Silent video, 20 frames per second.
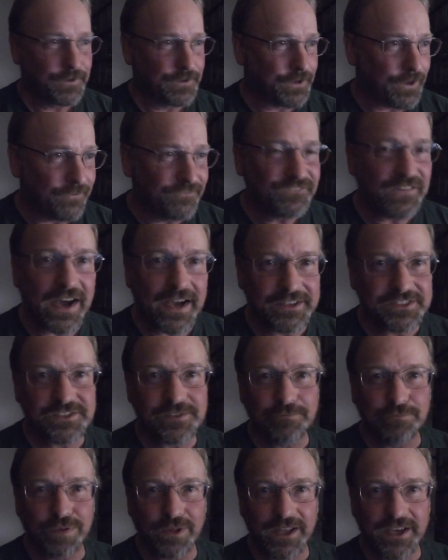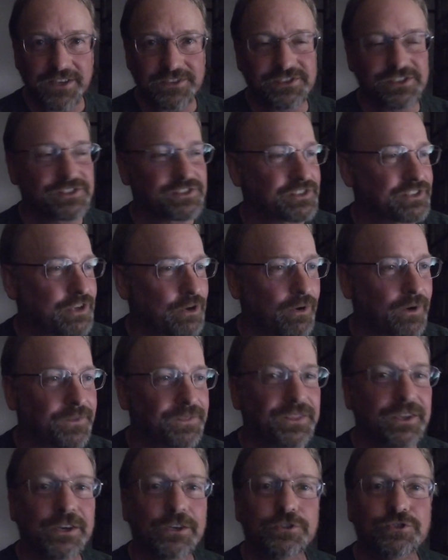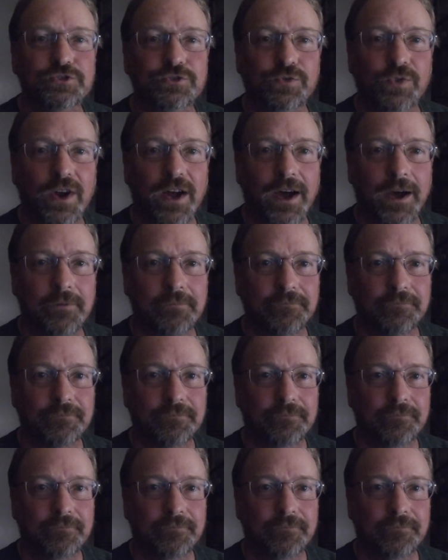Go find some places. Go out there and try them.